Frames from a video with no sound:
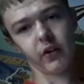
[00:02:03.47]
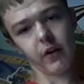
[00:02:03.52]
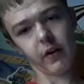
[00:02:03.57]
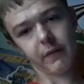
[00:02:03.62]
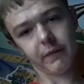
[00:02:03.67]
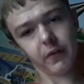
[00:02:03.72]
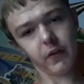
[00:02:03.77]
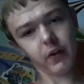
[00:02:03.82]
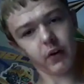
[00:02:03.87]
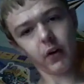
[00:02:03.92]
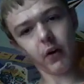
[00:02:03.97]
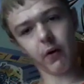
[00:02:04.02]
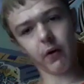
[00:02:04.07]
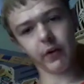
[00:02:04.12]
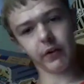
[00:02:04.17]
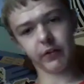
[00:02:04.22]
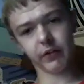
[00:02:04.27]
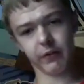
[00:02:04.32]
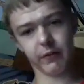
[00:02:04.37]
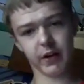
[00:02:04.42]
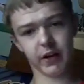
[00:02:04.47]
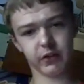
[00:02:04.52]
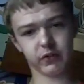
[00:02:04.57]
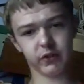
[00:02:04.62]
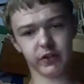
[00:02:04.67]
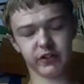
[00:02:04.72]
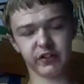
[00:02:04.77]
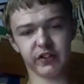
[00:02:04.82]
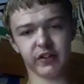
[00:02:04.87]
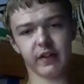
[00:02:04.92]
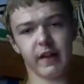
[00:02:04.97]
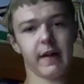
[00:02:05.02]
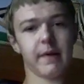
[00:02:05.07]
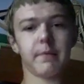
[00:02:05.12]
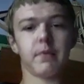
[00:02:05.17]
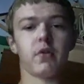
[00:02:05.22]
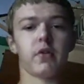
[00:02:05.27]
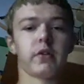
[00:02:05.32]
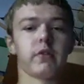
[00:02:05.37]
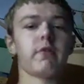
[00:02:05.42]
So if you guys are interested in
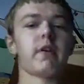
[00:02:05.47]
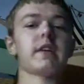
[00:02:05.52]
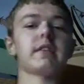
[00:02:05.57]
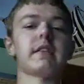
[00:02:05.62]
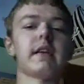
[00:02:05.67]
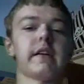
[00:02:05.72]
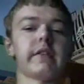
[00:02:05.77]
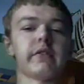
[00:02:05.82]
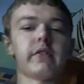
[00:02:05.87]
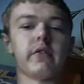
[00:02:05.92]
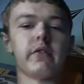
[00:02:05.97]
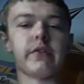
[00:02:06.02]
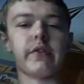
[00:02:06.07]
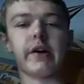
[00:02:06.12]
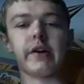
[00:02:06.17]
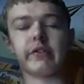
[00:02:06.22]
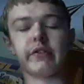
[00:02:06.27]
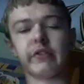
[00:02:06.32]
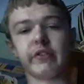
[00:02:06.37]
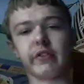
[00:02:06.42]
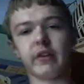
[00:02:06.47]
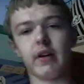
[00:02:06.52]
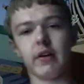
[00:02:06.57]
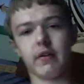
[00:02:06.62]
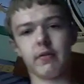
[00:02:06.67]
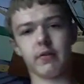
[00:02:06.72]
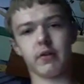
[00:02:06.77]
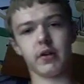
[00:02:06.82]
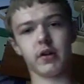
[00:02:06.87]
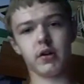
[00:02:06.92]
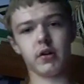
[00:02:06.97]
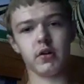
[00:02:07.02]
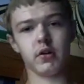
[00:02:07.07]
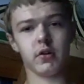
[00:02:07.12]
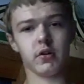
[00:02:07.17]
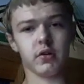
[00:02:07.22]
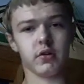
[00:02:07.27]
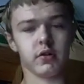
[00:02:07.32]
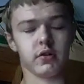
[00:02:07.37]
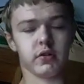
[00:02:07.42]
that, my granddad's got that scary,
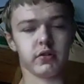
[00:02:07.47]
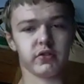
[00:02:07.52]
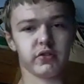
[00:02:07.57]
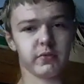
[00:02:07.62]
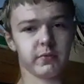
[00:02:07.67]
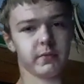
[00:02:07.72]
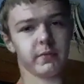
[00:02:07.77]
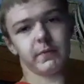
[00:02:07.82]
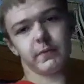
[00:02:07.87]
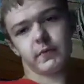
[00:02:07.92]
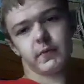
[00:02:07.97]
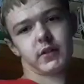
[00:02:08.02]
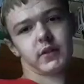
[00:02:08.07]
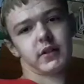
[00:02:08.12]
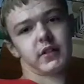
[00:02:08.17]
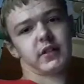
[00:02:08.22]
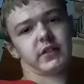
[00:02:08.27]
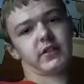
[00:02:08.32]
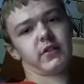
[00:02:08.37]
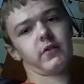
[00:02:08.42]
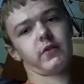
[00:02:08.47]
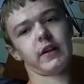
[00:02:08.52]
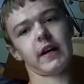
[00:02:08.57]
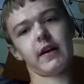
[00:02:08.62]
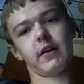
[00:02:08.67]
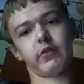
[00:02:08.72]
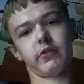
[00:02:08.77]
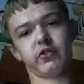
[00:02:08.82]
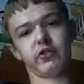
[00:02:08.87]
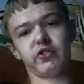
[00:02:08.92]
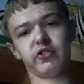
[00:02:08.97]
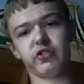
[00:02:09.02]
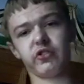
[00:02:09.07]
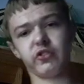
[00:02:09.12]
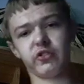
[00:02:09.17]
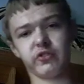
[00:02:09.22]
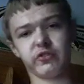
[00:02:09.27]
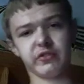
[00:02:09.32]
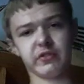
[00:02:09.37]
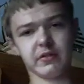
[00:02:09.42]
some this old
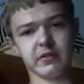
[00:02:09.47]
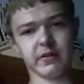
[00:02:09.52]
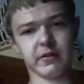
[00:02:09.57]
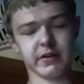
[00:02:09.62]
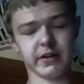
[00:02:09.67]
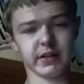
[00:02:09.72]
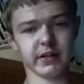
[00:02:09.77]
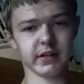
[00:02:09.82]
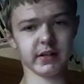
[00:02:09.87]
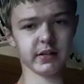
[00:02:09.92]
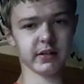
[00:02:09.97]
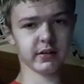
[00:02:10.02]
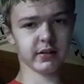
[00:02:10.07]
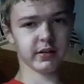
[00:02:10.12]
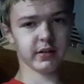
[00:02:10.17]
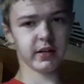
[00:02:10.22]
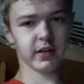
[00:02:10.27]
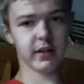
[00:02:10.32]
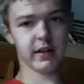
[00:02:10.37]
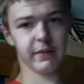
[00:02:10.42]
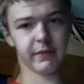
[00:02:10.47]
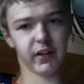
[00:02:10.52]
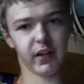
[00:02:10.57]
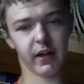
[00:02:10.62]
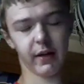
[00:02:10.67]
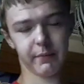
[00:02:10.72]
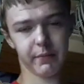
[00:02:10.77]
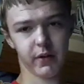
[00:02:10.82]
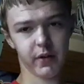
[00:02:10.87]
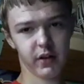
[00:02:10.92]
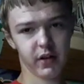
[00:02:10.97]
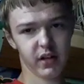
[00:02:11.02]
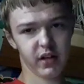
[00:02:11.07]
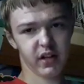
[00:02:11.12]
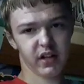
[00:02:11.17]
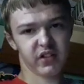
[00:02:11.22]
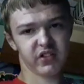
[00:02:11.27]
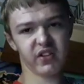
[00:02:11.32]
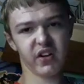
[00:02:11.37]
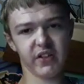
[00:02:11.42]
house. So like he lives that, but
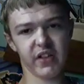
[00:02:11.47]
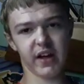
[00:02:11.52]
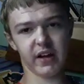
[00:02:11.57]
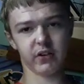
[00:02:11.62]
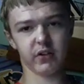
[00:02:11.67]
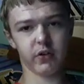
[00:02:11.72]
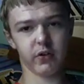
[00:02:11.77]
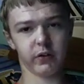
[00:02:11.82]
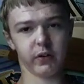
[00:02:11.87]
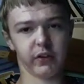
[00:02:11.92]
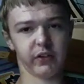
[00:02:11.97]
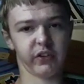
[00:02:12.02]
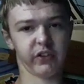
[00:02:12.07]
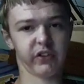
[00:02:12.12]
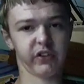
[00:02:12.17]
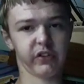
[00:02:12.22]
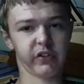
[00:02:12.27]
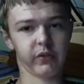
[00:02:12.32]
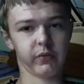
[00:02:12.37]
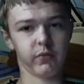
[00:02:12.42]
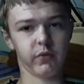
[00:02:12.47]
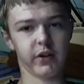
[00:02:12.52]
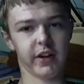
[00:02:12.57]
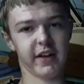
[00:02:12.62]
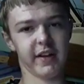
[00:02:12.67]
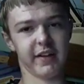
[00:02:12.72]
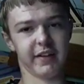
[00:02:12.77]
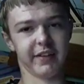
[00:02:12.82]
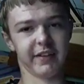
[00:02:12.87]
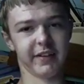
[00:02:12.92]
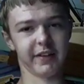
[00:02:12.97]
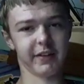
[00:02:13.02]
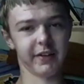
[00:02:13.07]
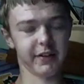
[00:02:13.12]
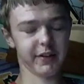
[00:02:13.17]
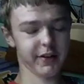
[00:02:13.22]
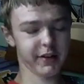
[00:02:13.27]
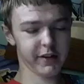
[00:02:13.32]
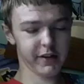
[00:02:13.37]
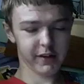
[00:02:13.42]
it's not that good as what it
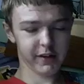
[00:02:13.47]
is.